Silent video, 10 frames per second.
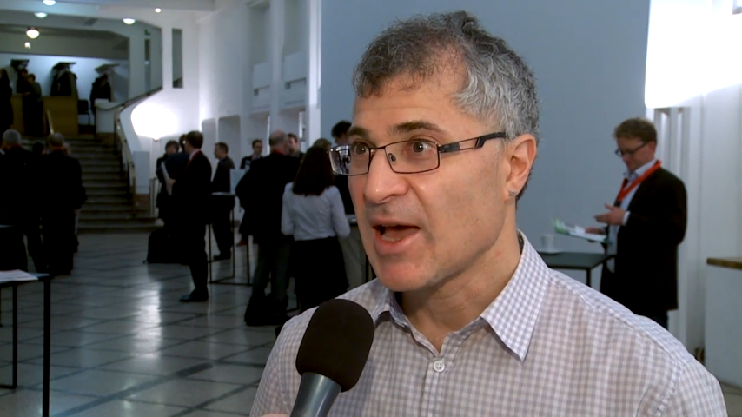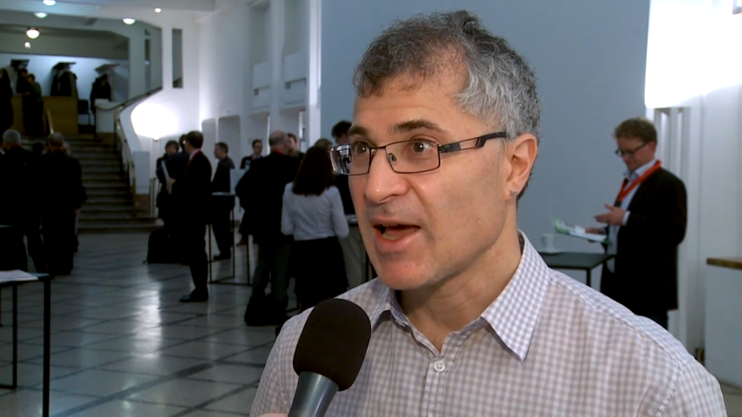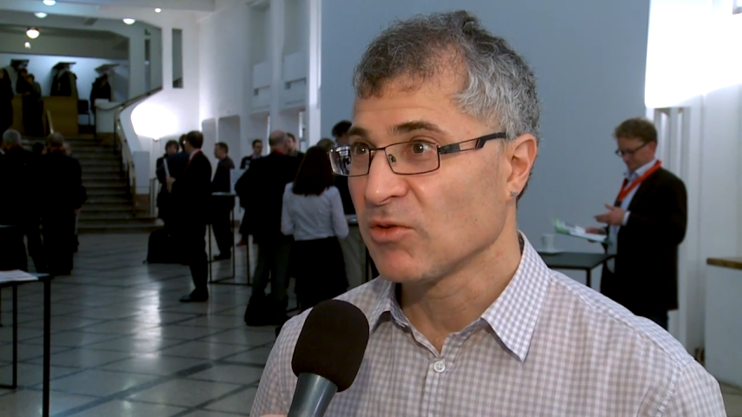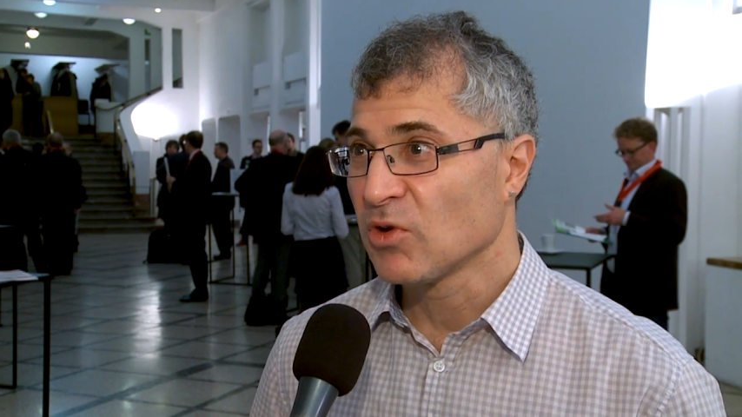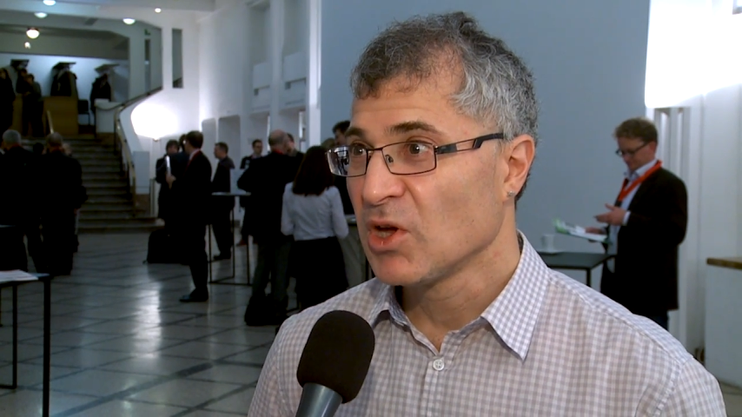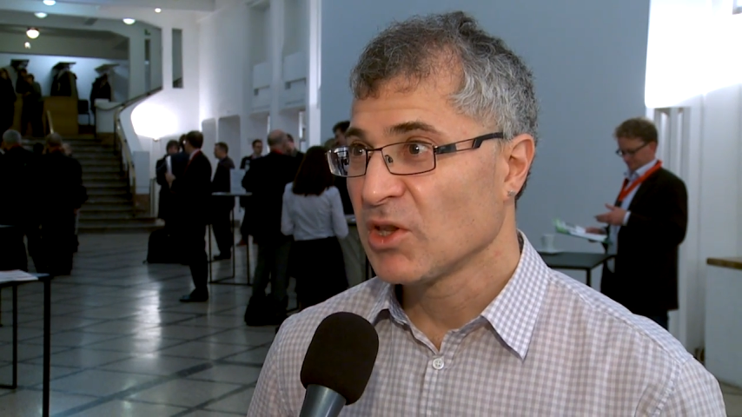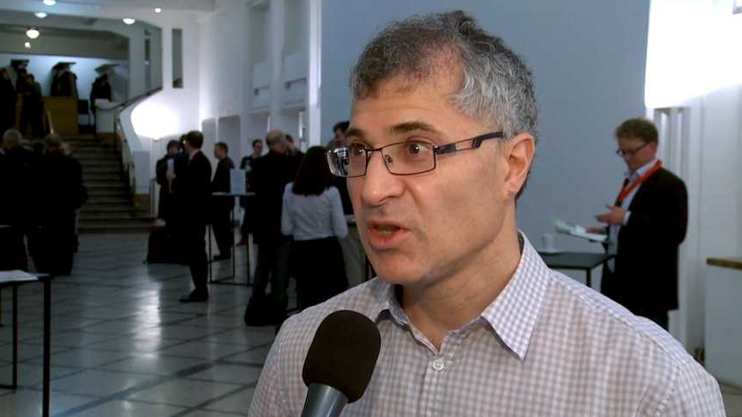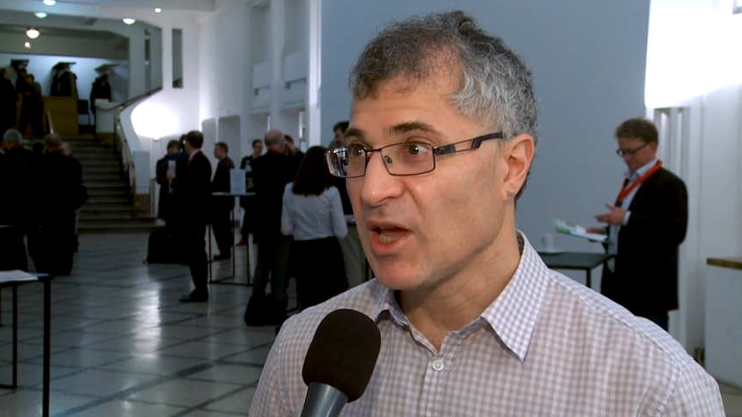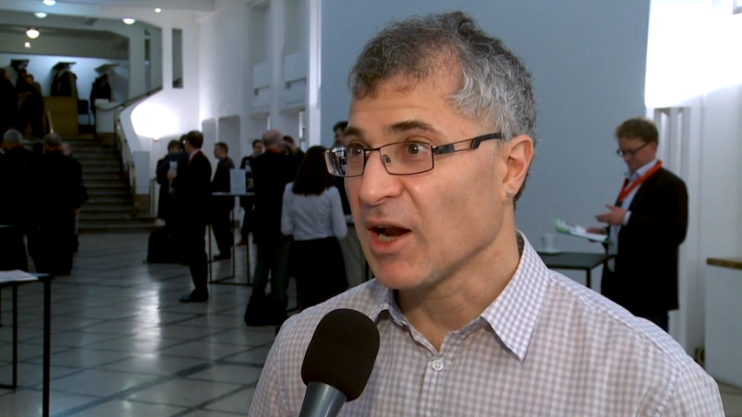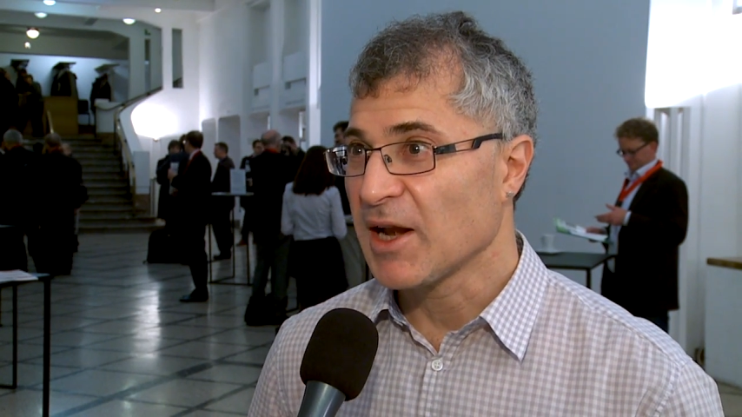and
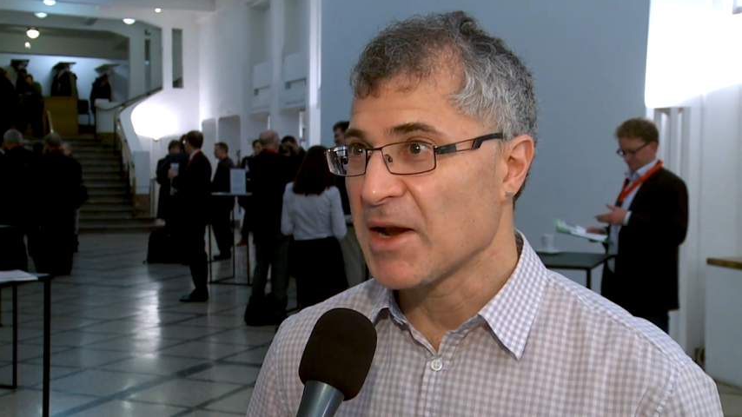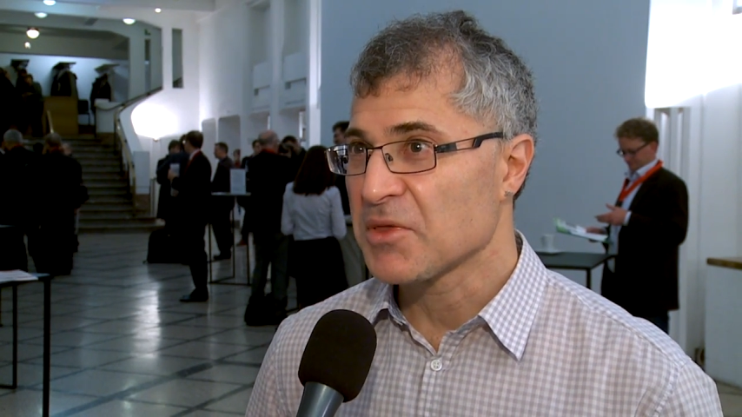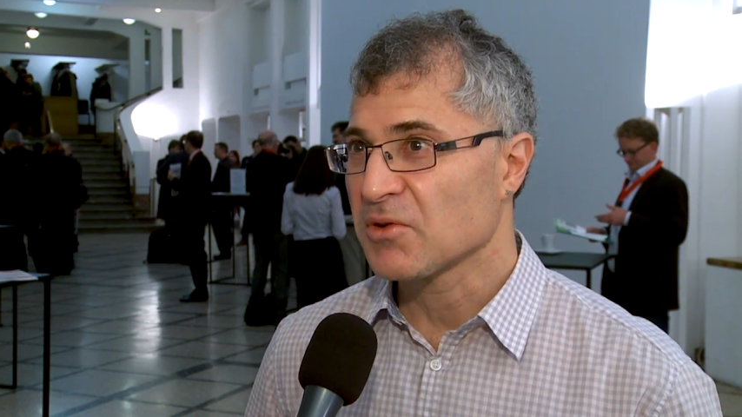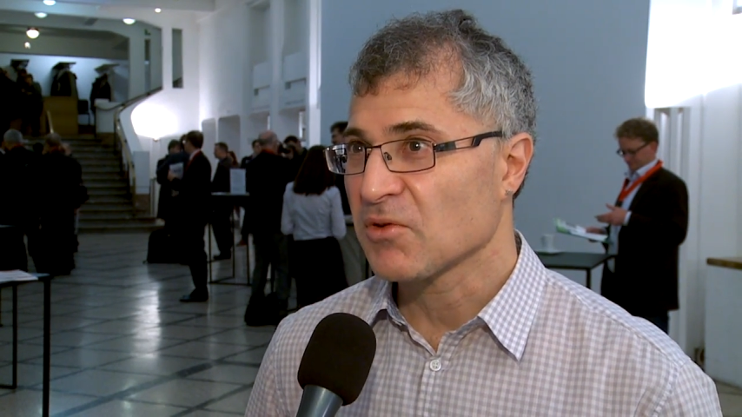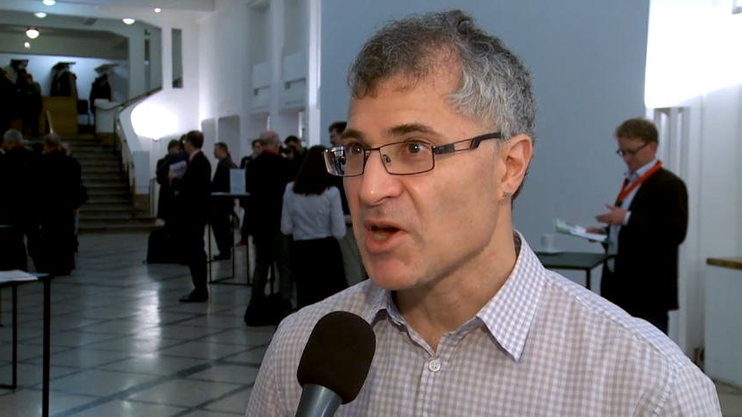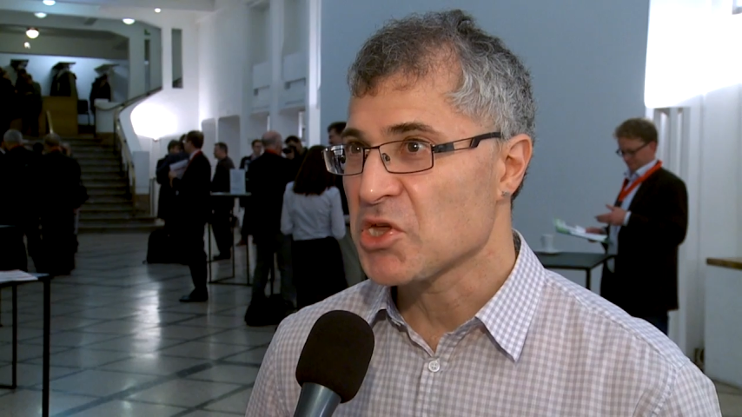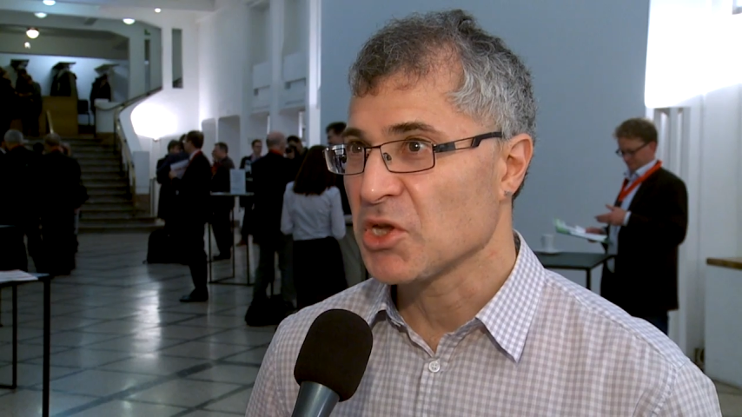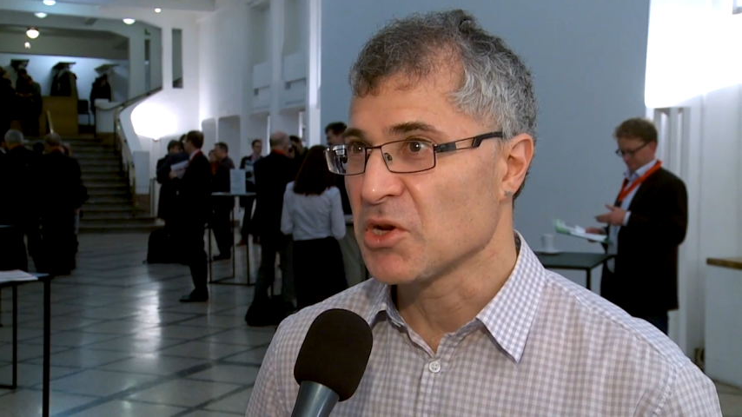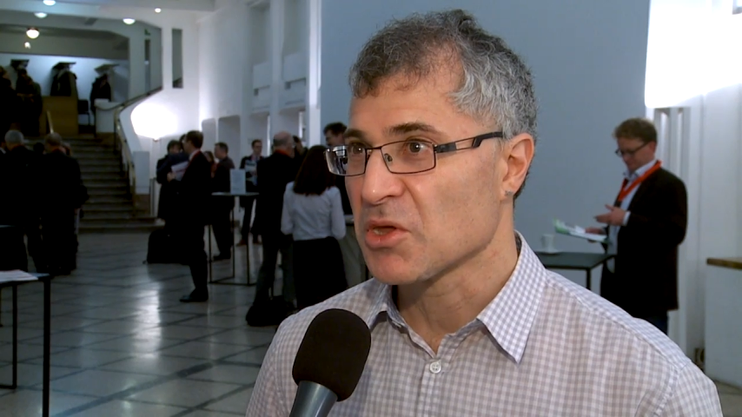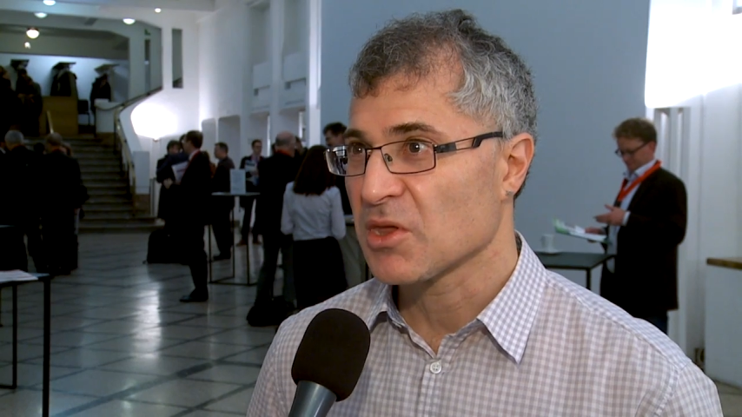the unanswered
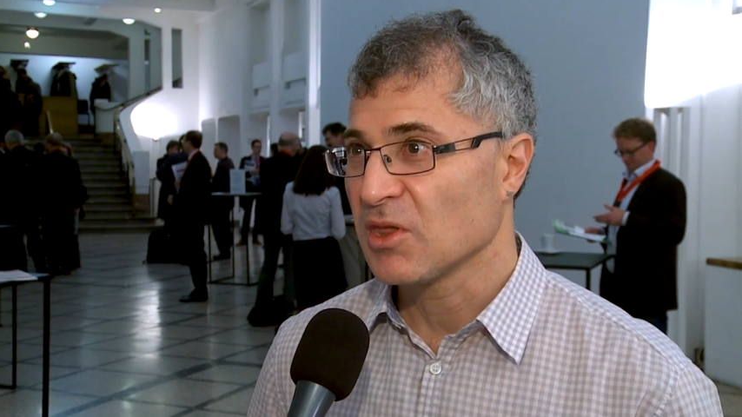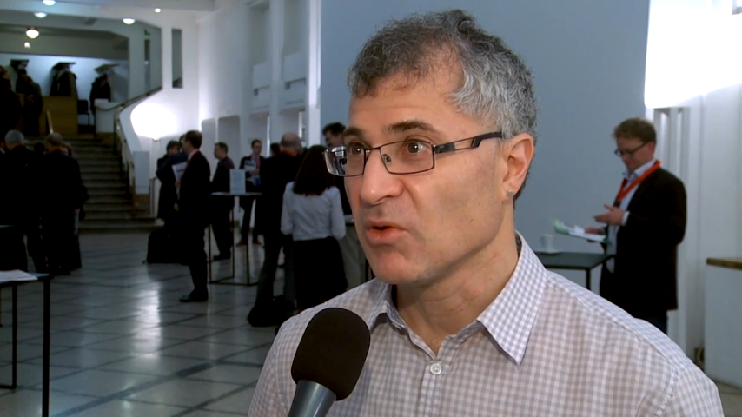questions